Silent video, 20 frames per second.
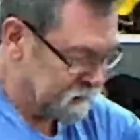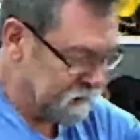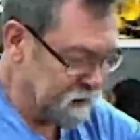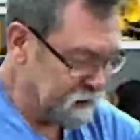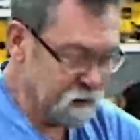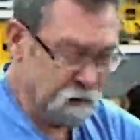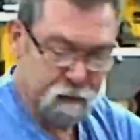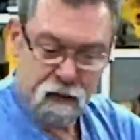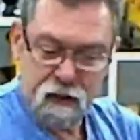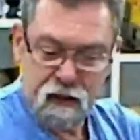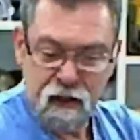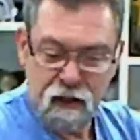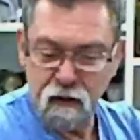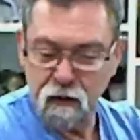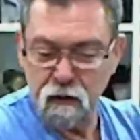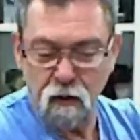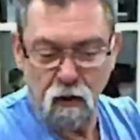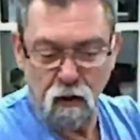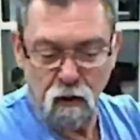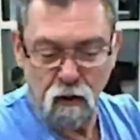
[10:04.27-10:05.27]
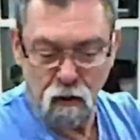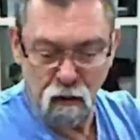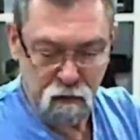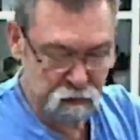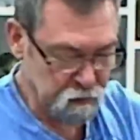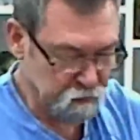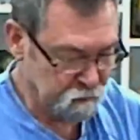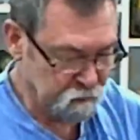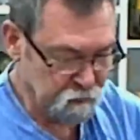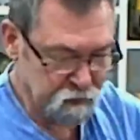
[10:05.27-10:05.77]
So
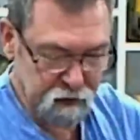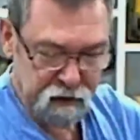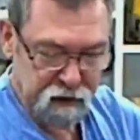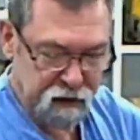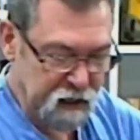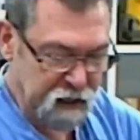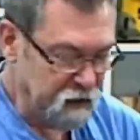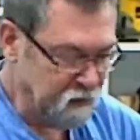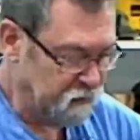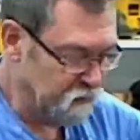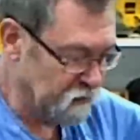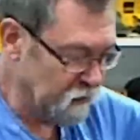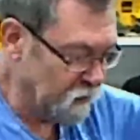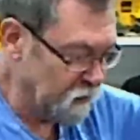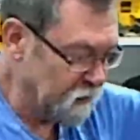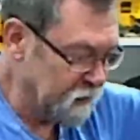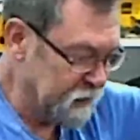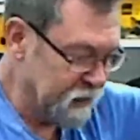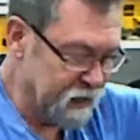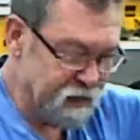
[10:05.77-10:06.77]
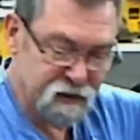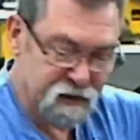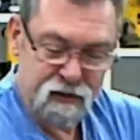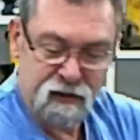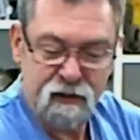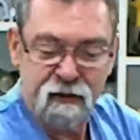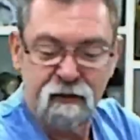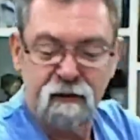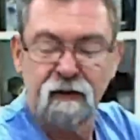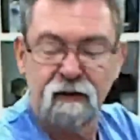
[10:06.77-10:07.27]
Keith has only
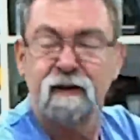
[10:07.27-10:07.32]
asked